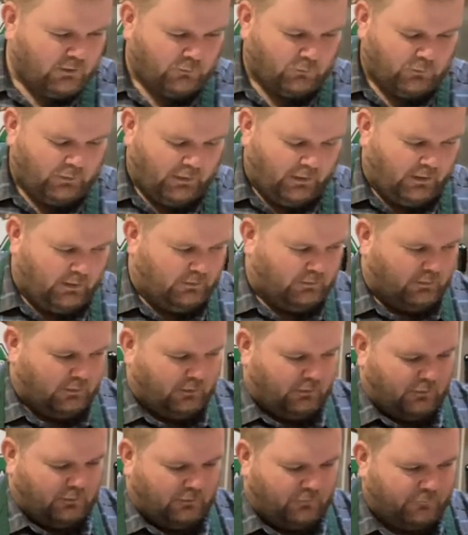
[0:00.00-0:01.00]
we're going to add
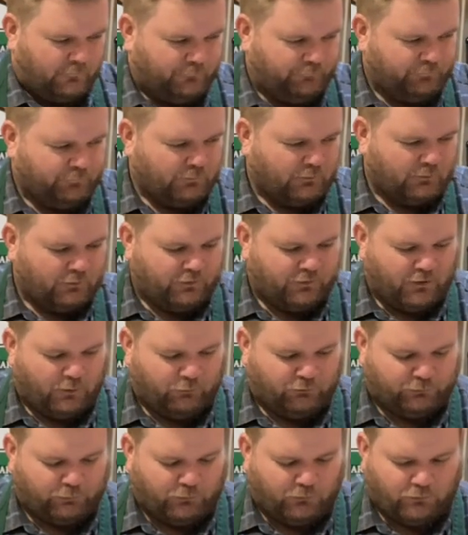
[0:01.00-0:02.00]
a
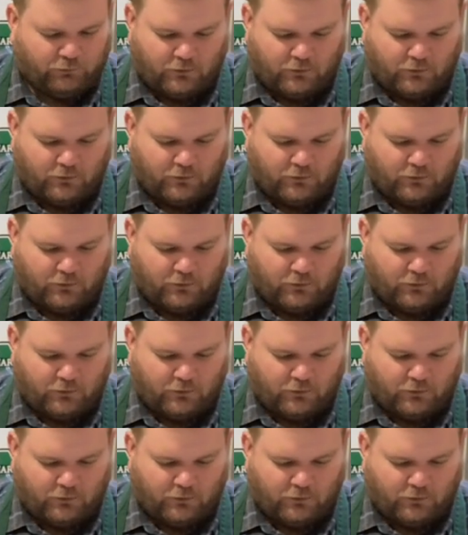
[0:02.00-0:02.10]
tablespoon